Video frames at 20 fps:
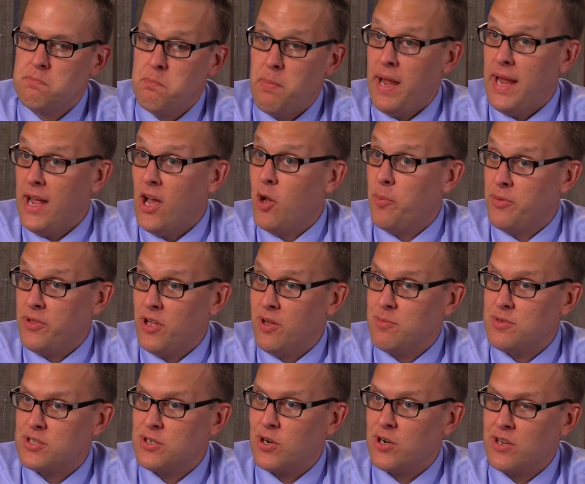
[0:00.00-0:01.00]
may help
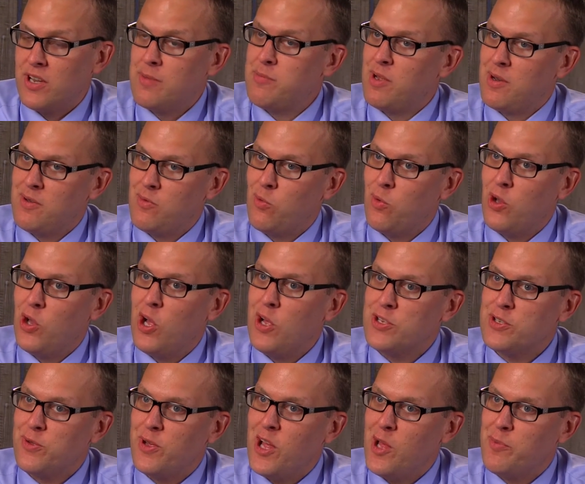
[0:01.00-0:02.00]
them, certainly, but will
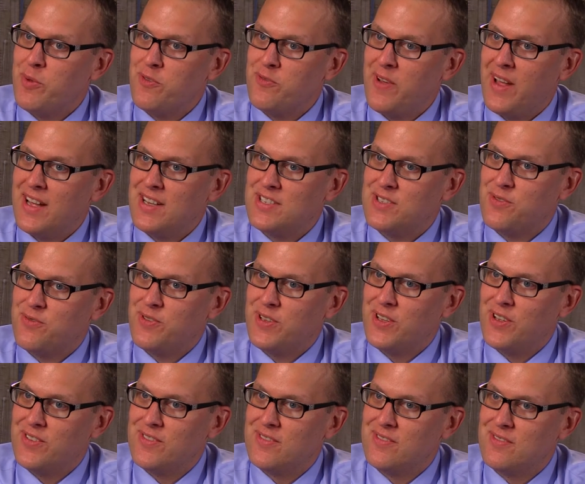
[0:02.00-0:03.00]
also help advance the
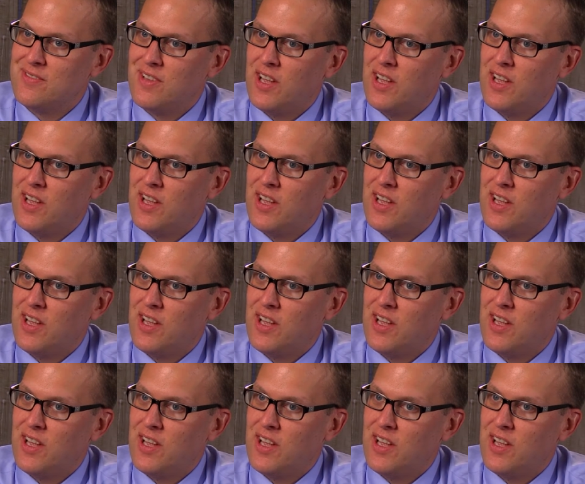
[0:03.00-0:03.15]
field